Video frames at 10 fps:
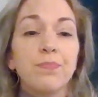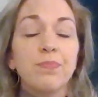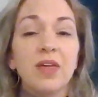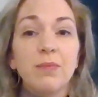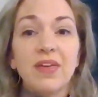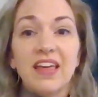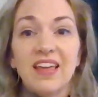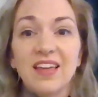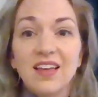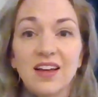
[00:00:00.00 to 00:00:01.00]

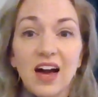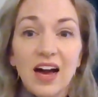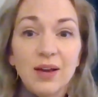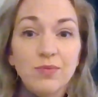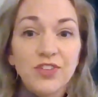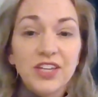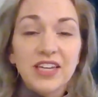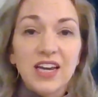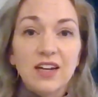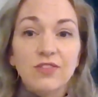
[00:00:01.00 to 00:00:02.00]
Maybe I'm
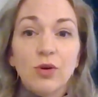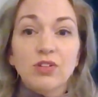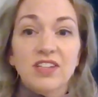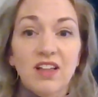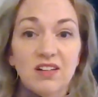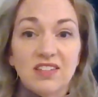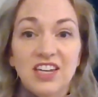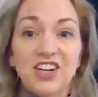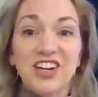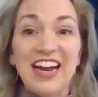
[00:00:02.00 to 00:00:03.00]
feeling kind of Goldilocks
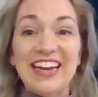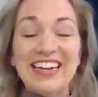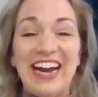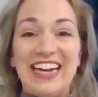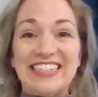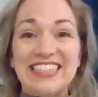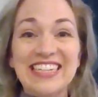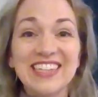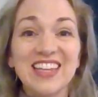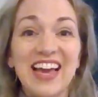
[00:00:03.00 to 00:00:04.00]
here. I
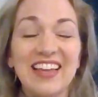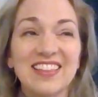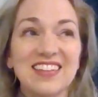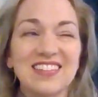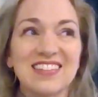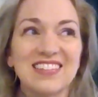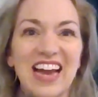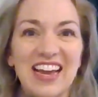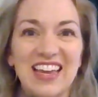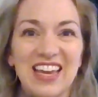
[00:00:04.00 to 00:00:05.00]
didn't like this
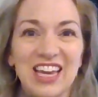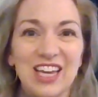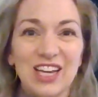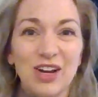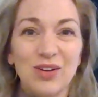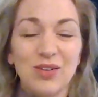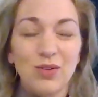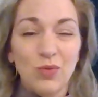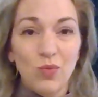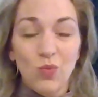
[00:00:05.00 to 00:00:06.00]
stacking
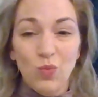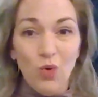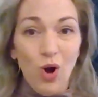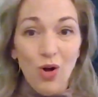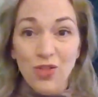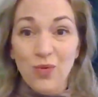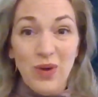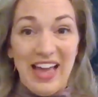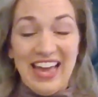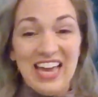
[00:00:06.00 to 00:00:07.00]
all the
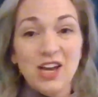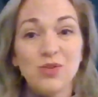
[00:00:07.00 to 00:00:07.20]
way